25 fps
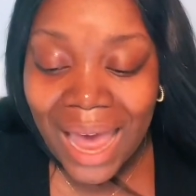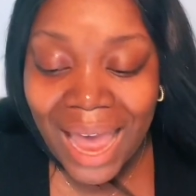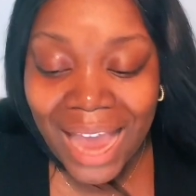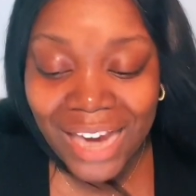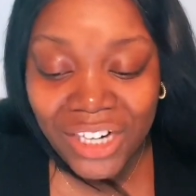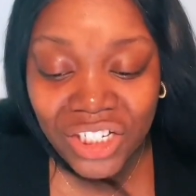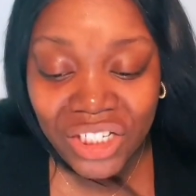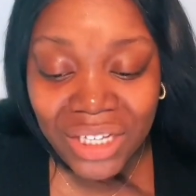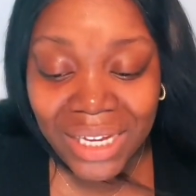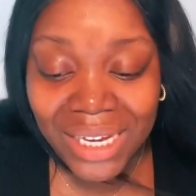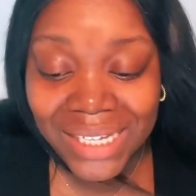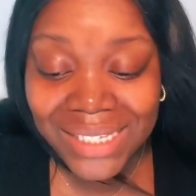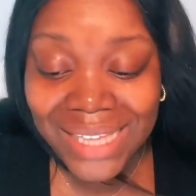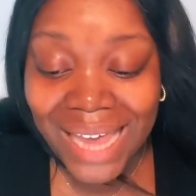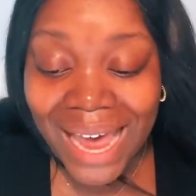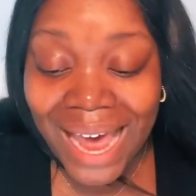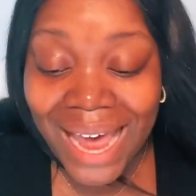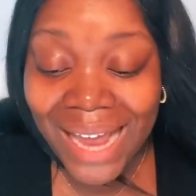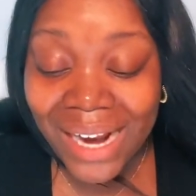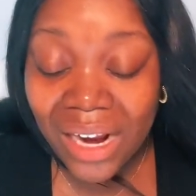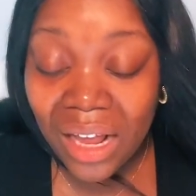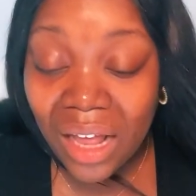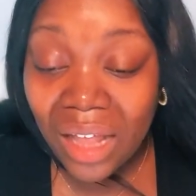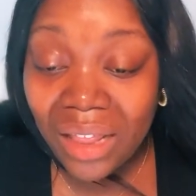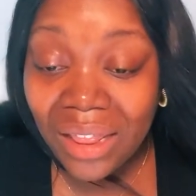actually has
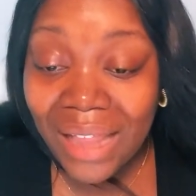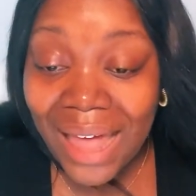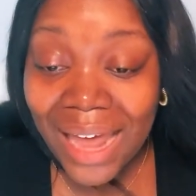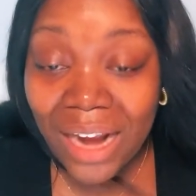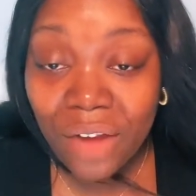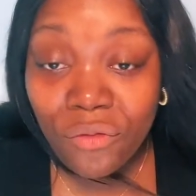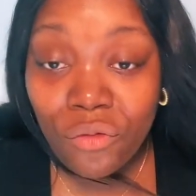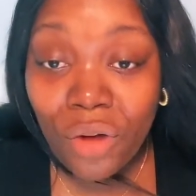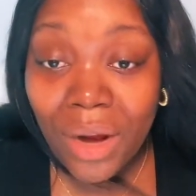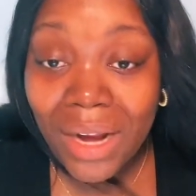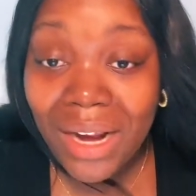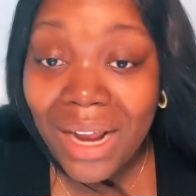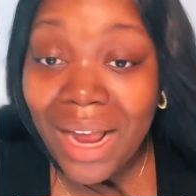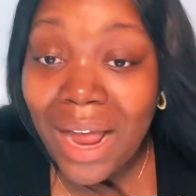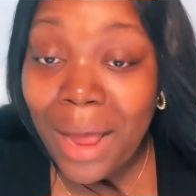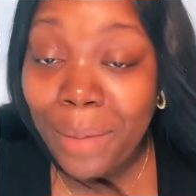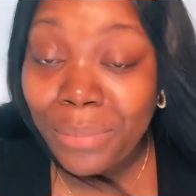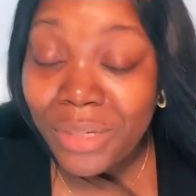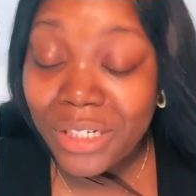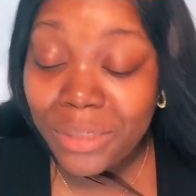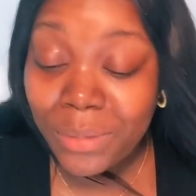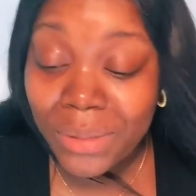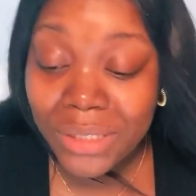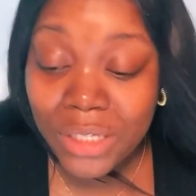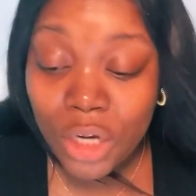had a lot of great
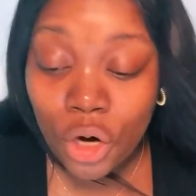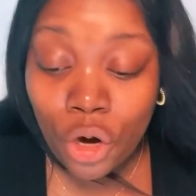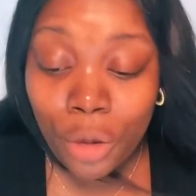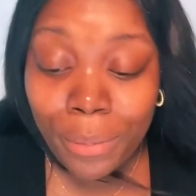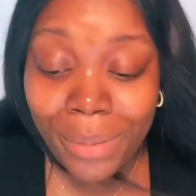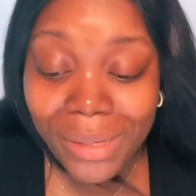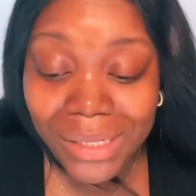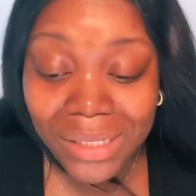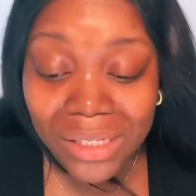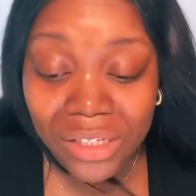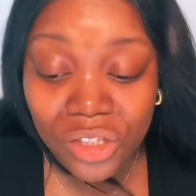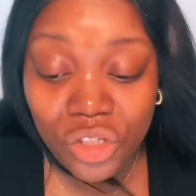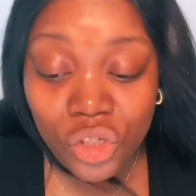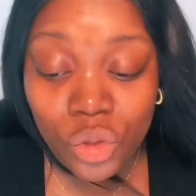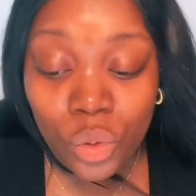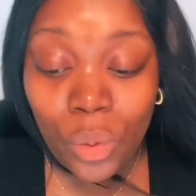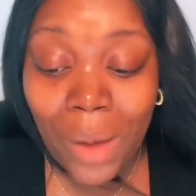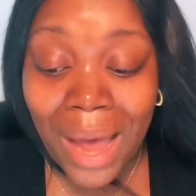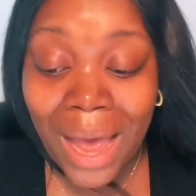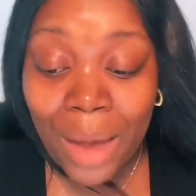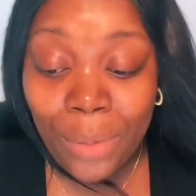accomplishments in her business too.